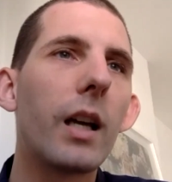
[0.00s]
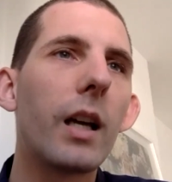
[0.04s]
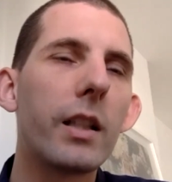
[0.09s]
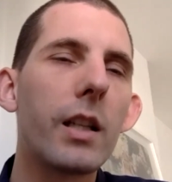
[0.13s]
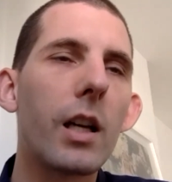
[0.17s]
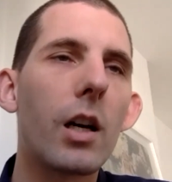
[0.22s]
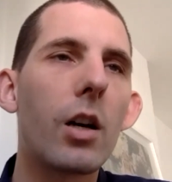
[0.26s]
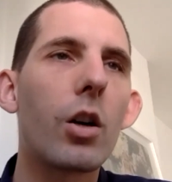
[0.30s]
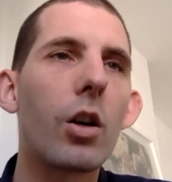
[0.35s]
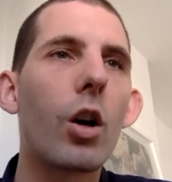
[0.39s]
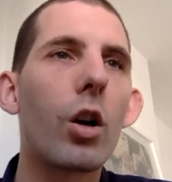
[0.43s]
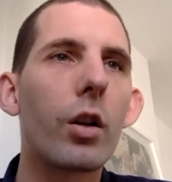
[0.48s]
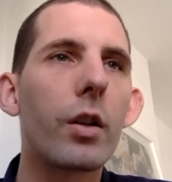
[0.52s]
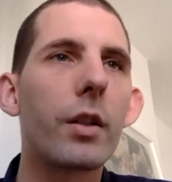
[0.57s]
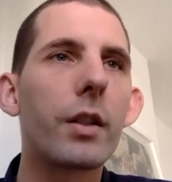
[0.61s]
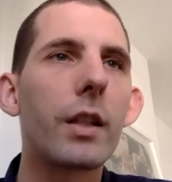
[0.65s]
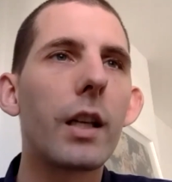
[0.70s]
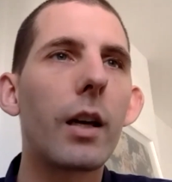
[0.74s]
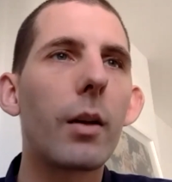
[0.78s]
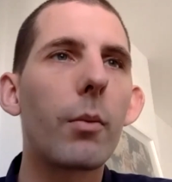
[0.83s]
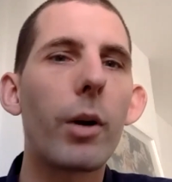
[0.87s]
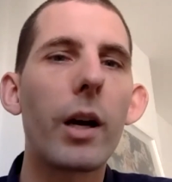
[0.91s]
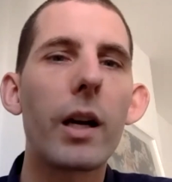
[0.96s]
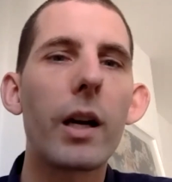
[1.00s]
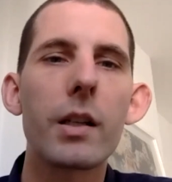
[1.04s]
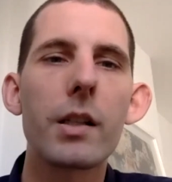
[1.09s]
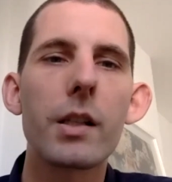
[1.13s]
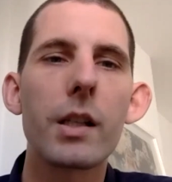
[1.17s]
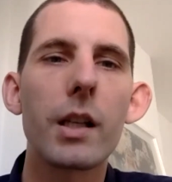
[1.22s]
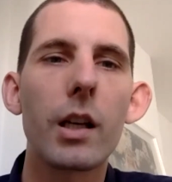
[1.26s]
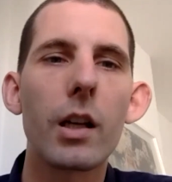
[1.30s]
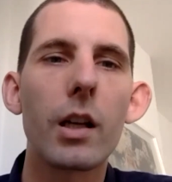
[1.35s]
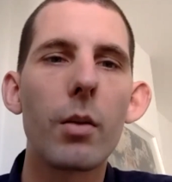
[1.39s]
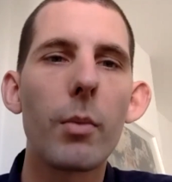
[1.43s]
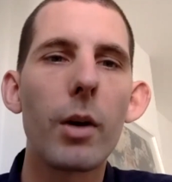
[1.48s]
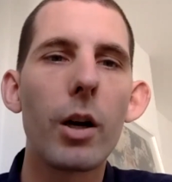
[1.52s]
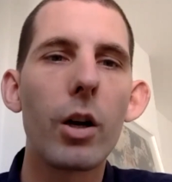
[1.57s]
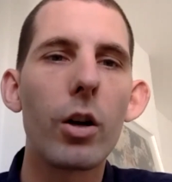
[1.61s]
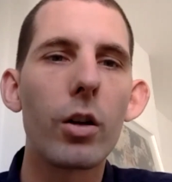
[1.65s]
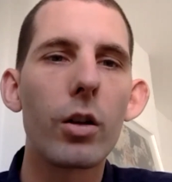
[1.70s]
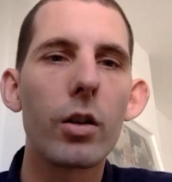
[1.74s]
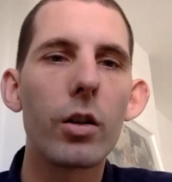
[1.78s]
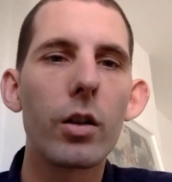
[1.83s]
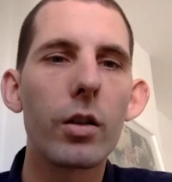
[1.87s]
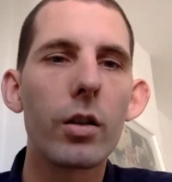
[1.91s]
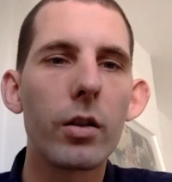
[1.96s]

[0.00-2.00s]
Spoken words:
a young architect practicing in America.